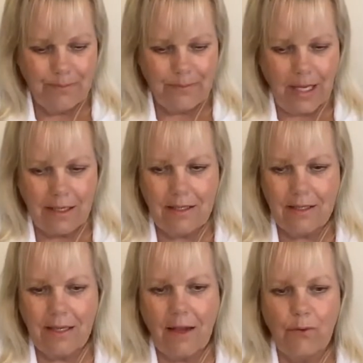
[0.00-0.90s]
I
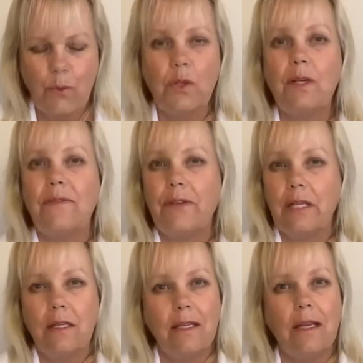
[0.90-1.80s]
just have a real
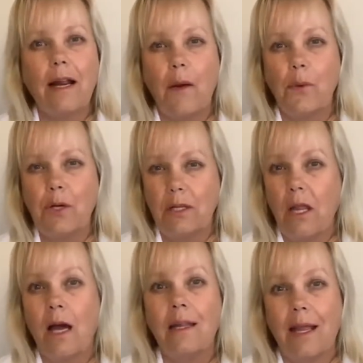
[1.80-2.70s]
affinity, and I work a
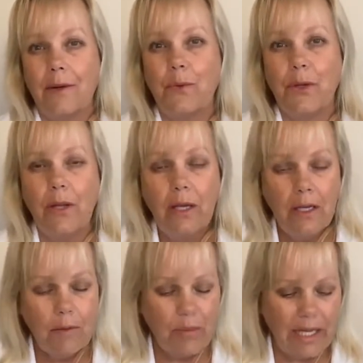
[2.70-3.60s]
lot like with
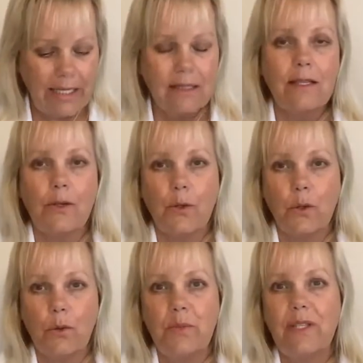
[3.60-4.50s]
plants and
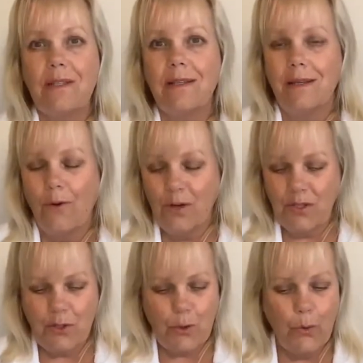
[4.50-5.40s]
herbs, and
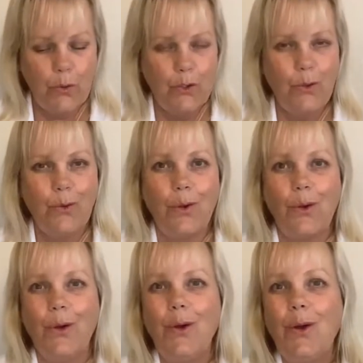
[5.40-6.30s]
always turn to the
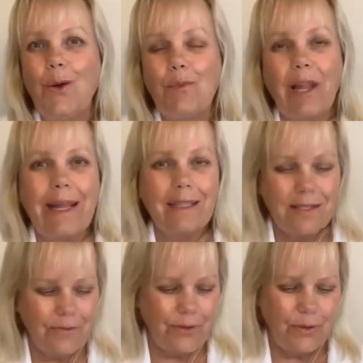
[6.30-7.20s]

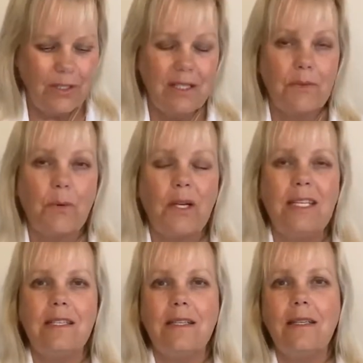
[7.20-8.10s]
plants for
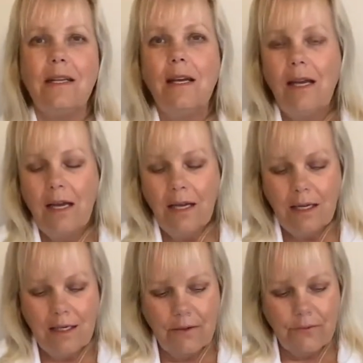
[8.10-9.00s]
inspiration,
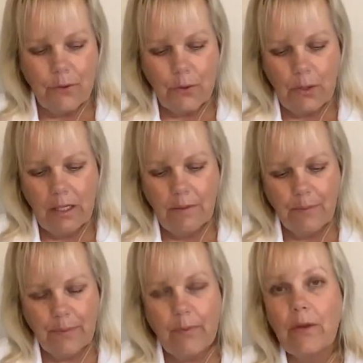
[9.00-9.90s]
for
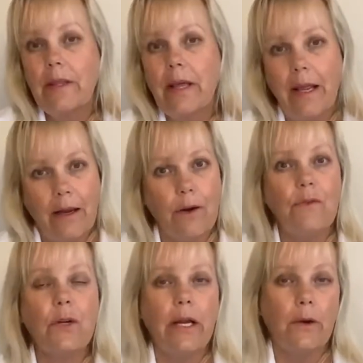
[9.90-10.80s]
the hair,
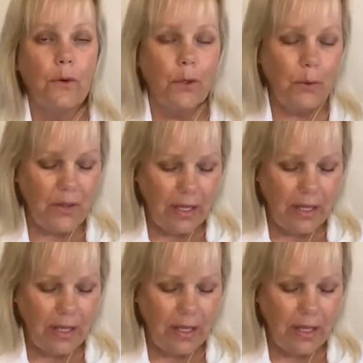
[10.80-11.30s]
for hair growth,